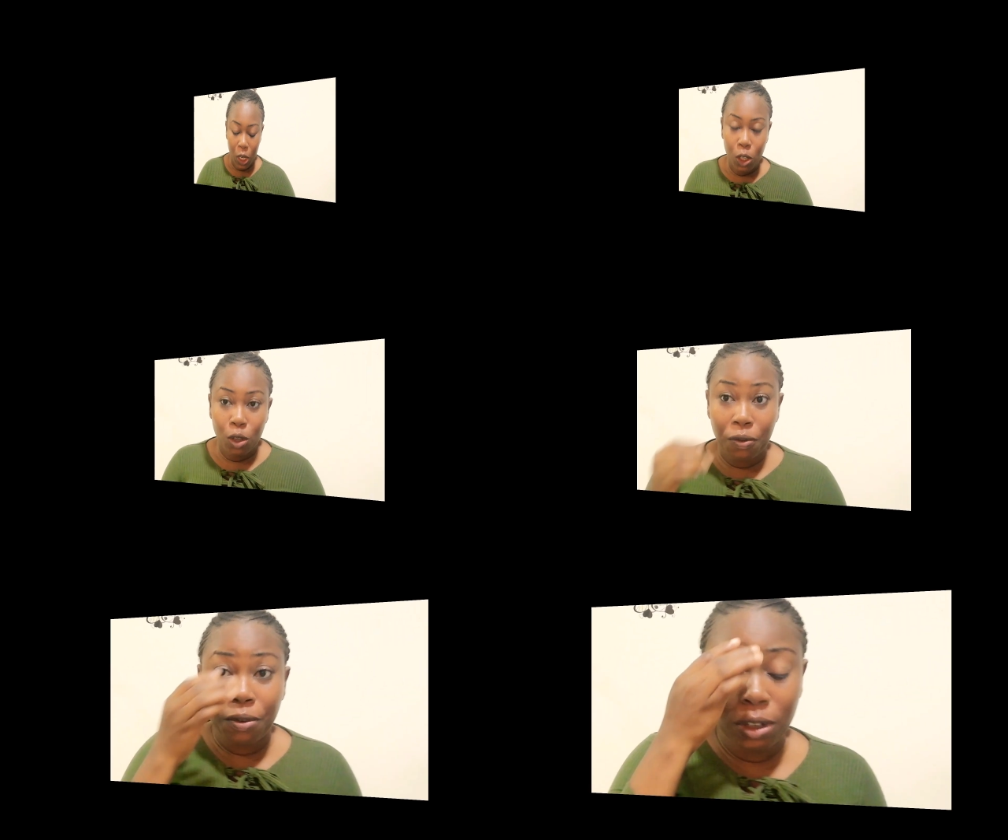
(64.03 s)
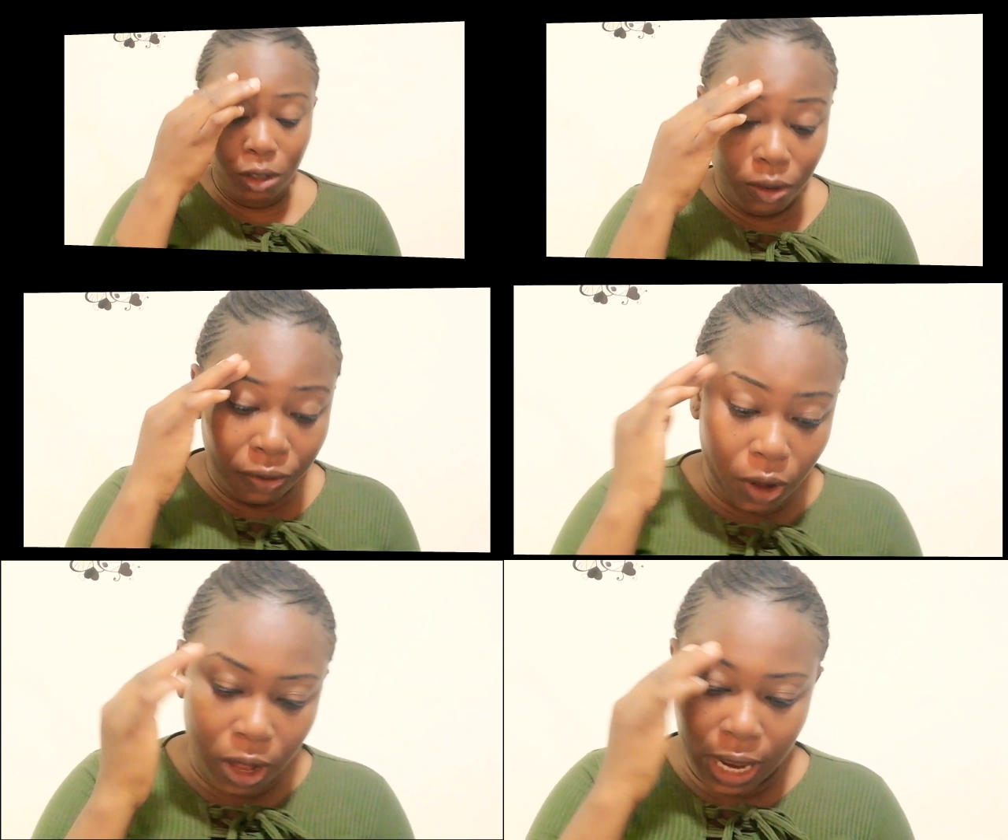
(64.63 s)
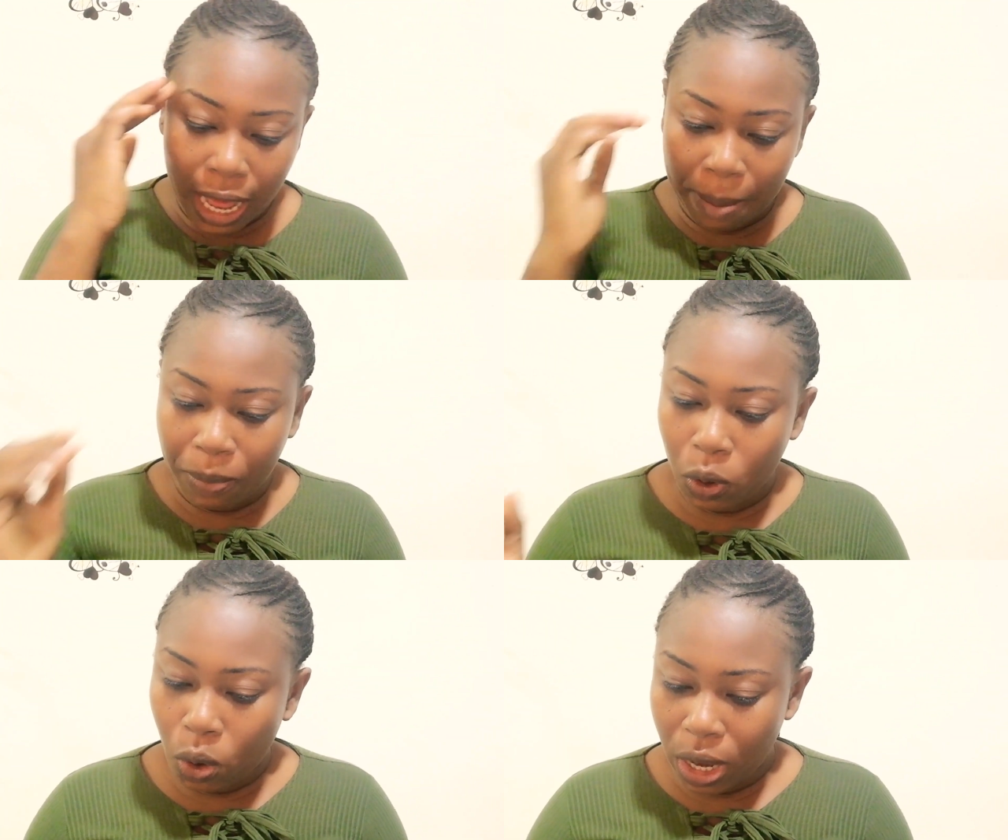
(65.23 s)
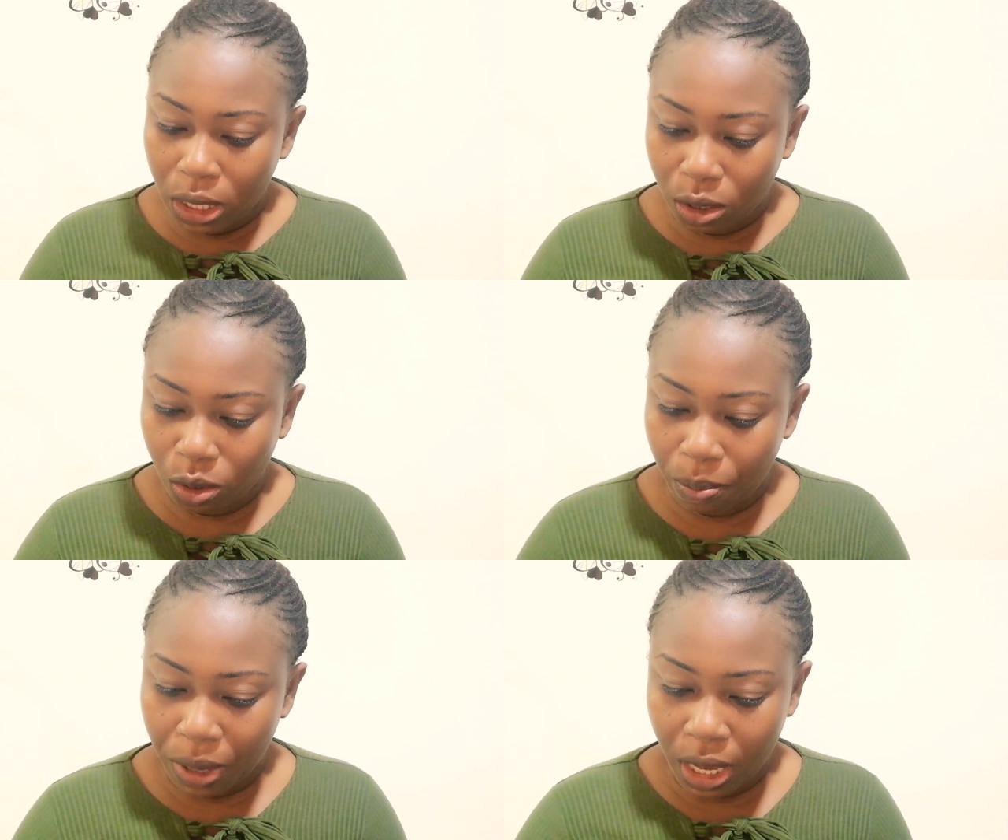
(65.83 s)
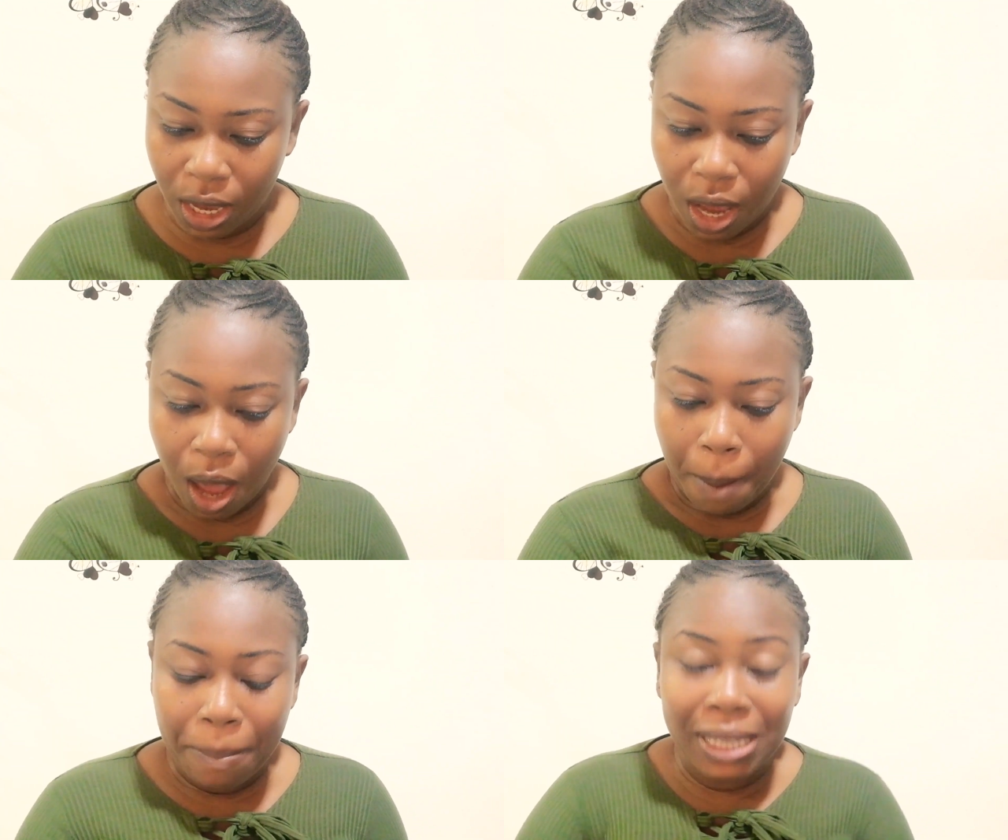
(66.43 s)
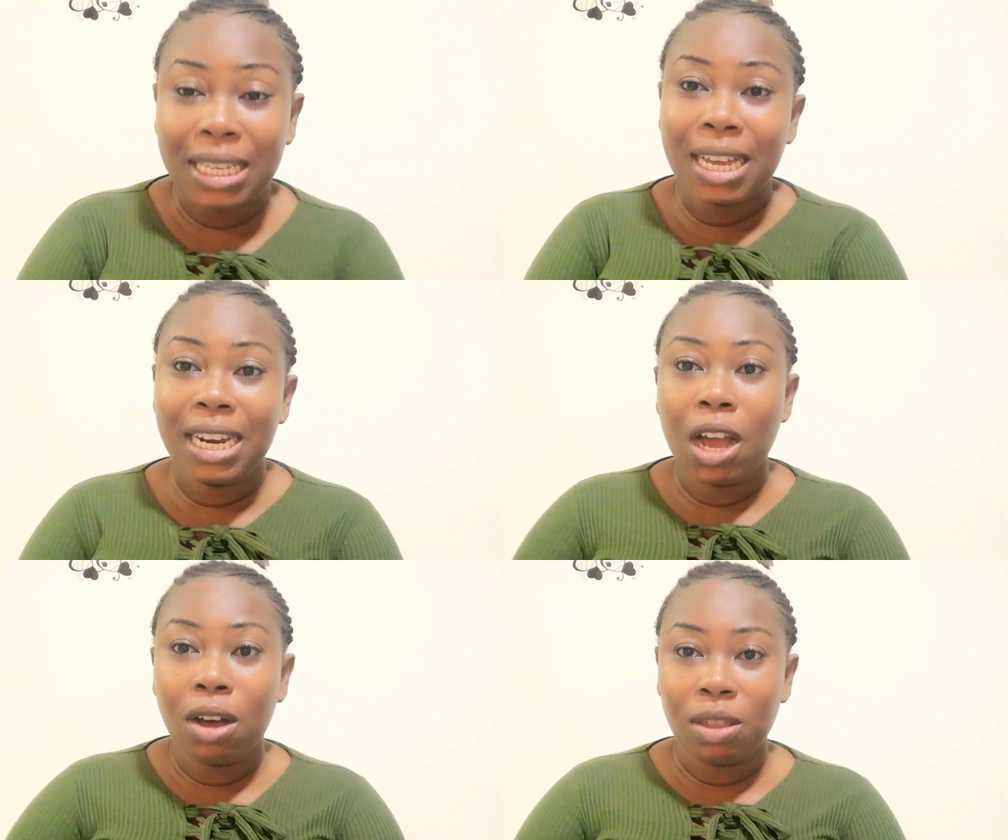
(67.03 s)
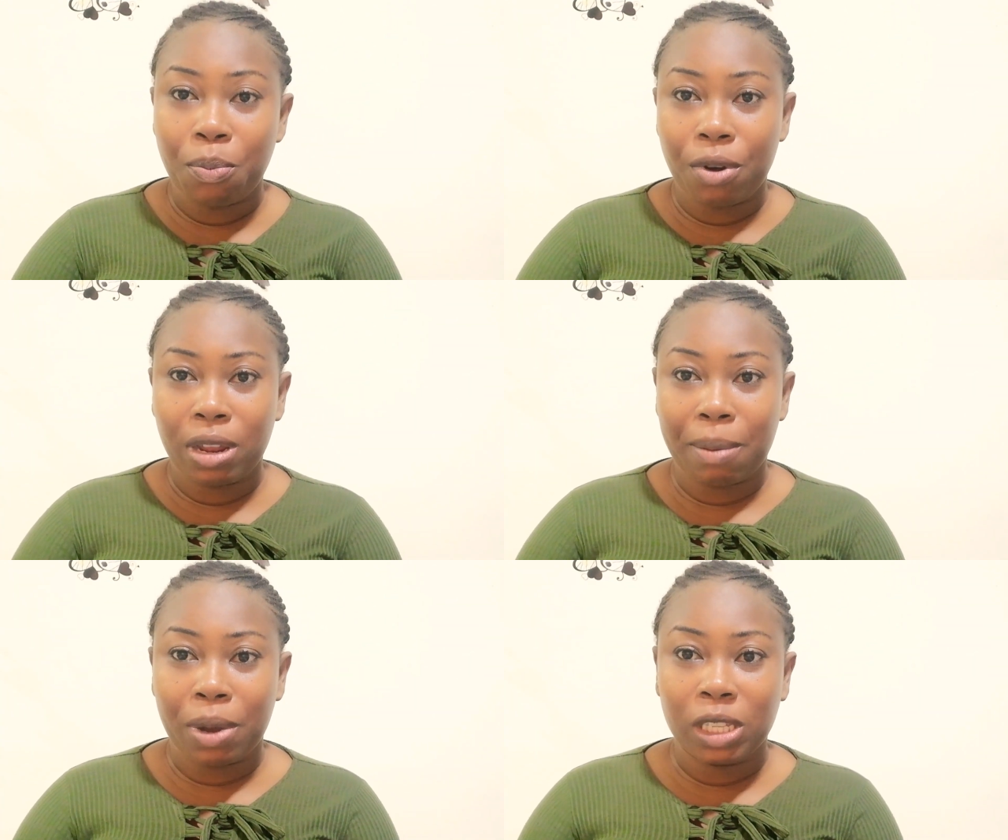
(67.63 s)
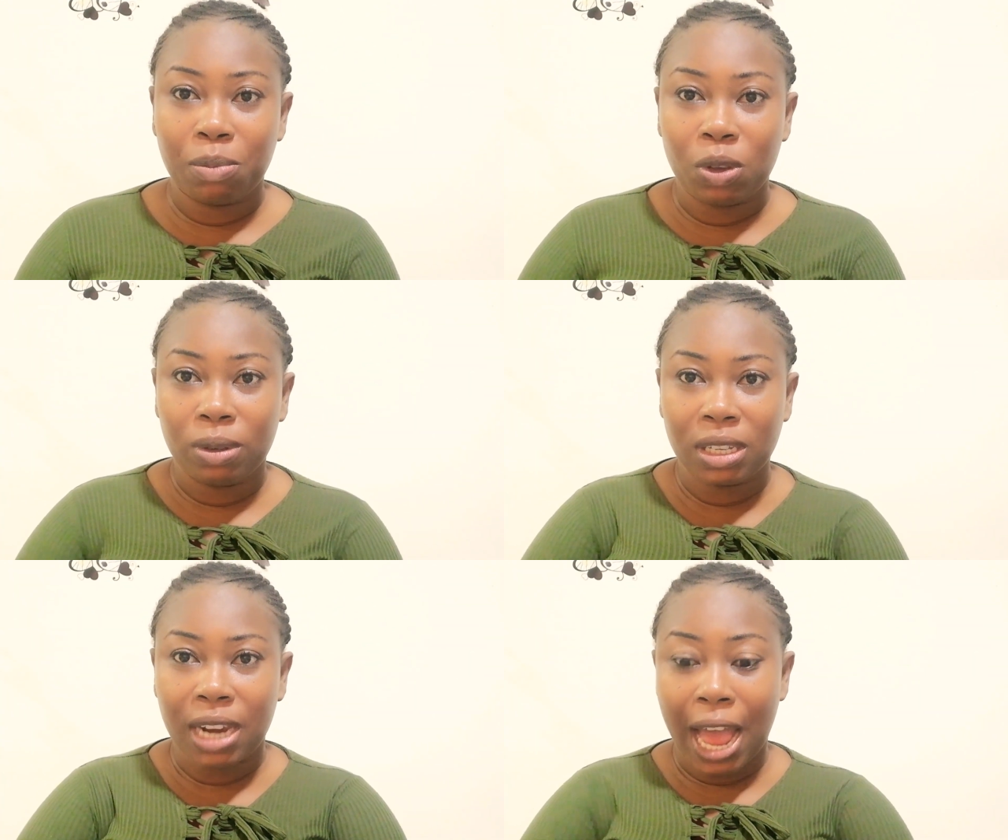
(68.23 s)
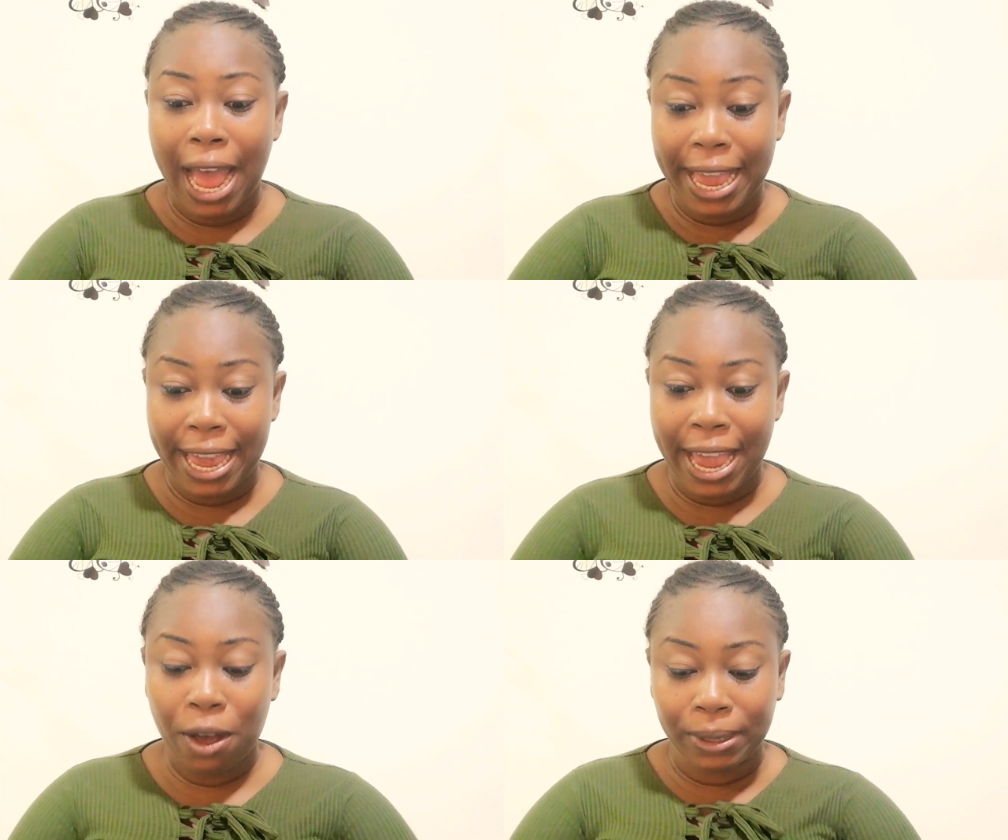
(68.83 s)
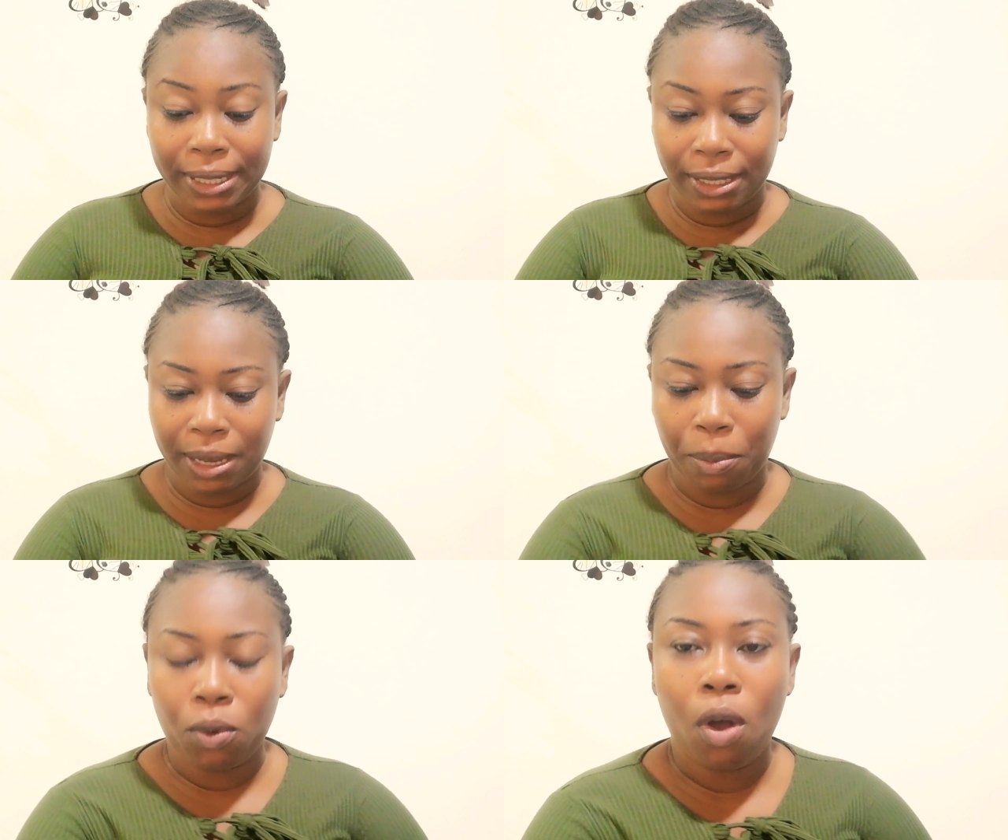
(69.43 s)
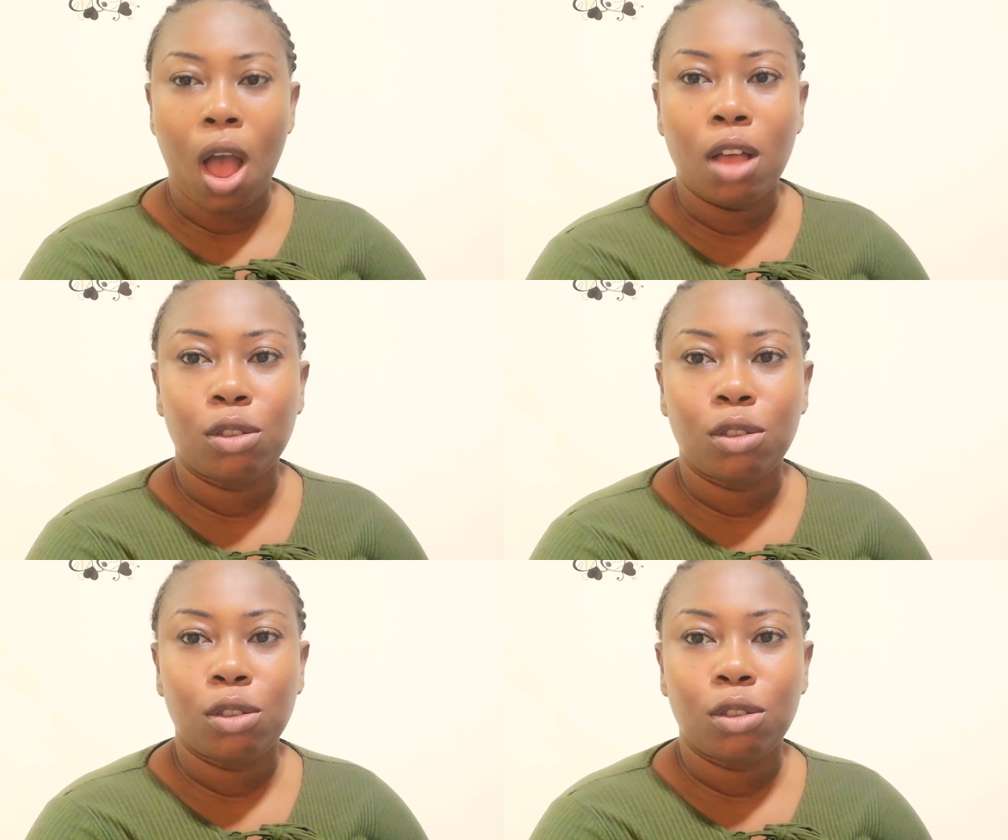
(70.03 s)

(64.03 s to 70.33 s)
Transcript: So first of all, I'm going to be basically all the products I'm going to be using are here on this table.